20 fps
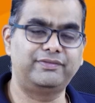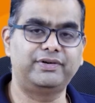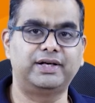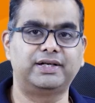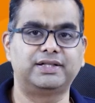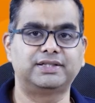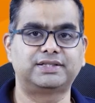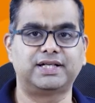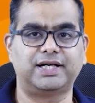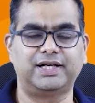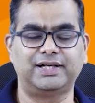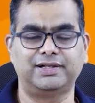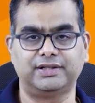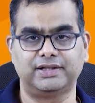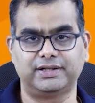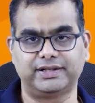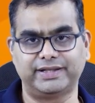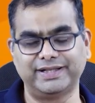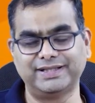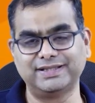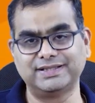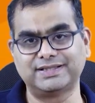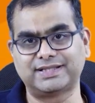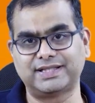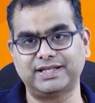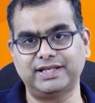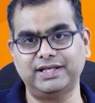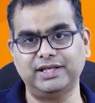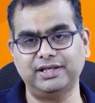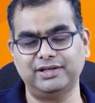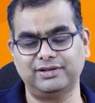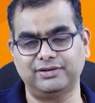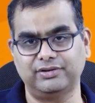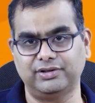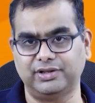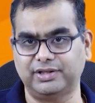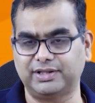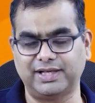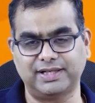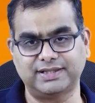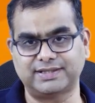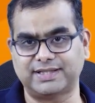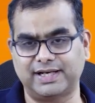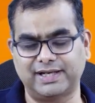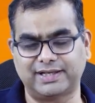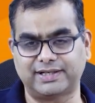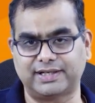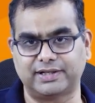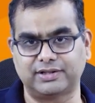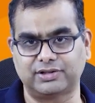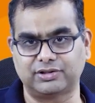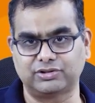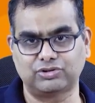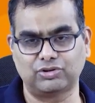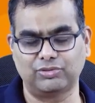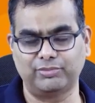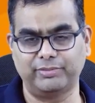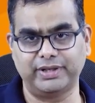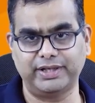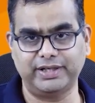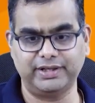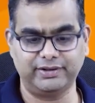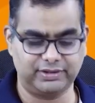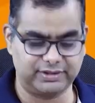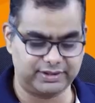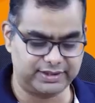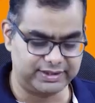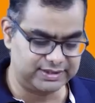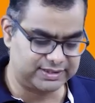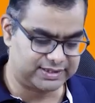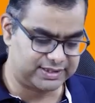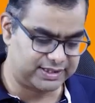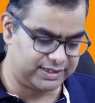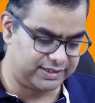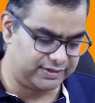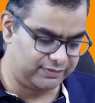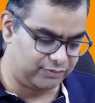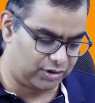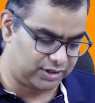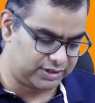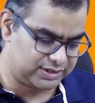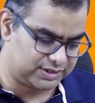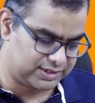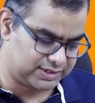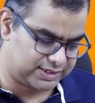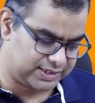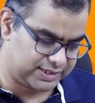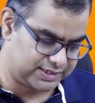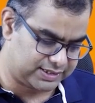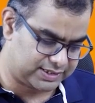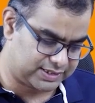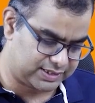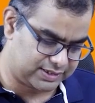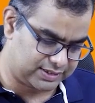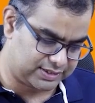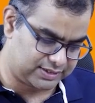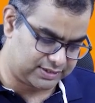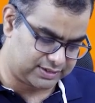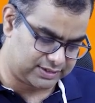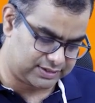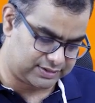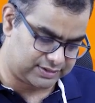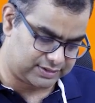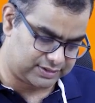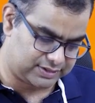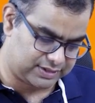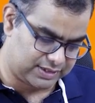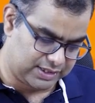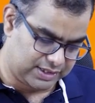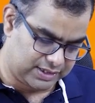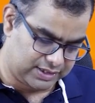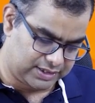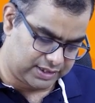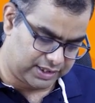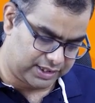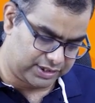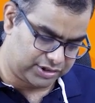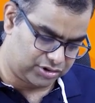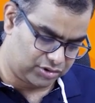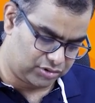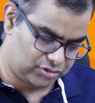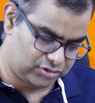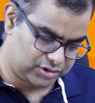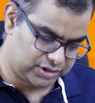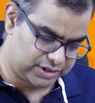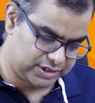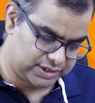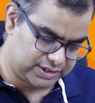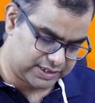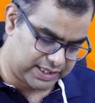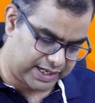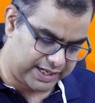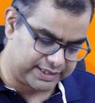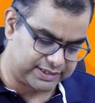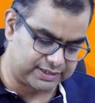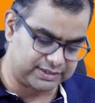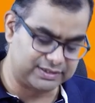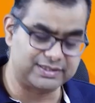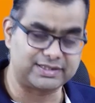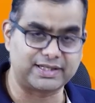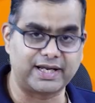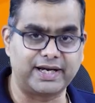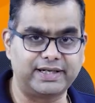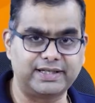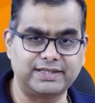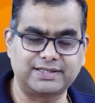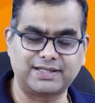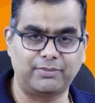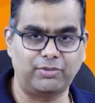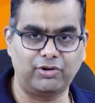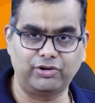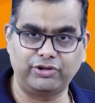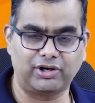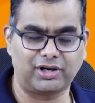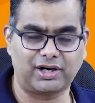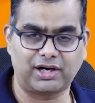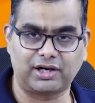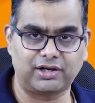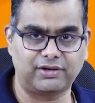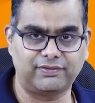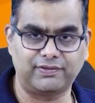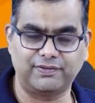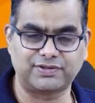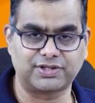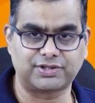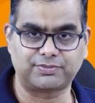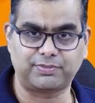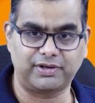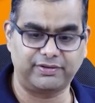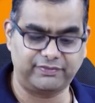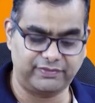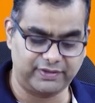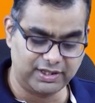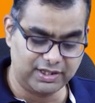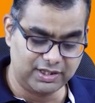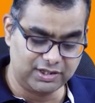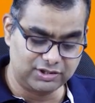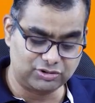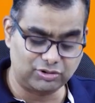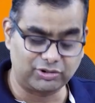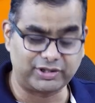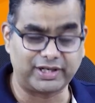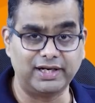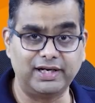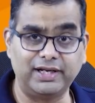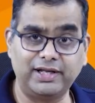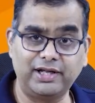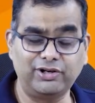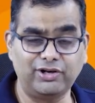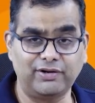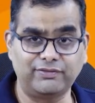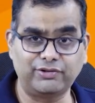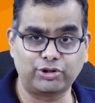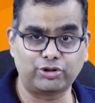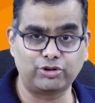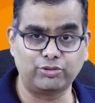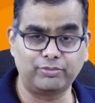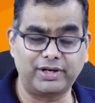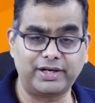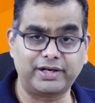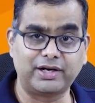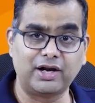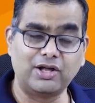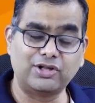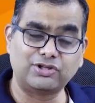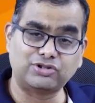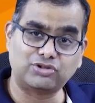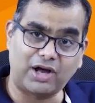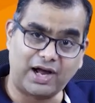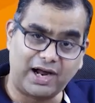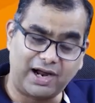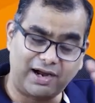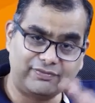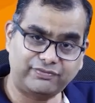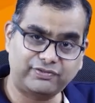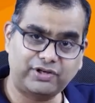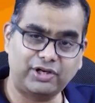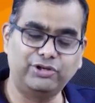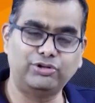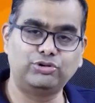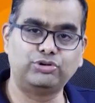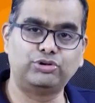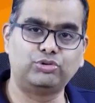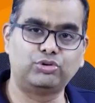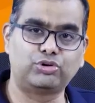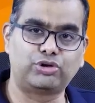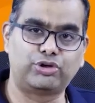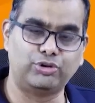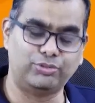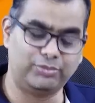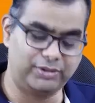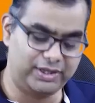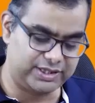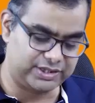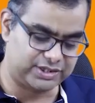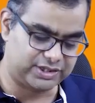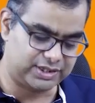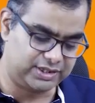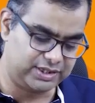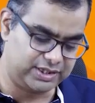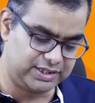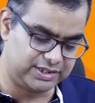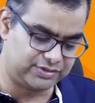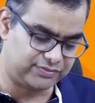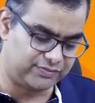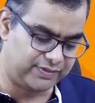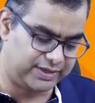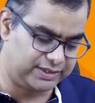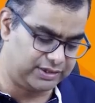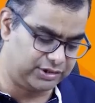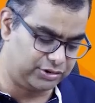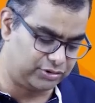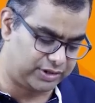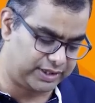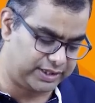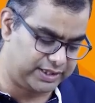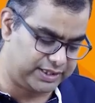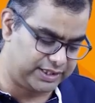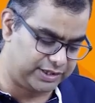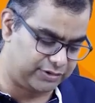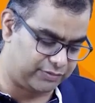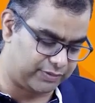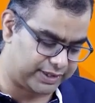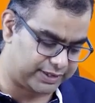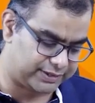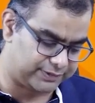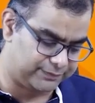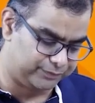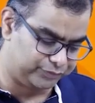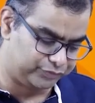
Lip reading: we understand? Till C, they are selected. So, meaning till C, what is the C's ratio is 8. This 8 is above your cutoff of 6.5. So, till here you have to cumulate. So, after you do cumulation is when you can equate.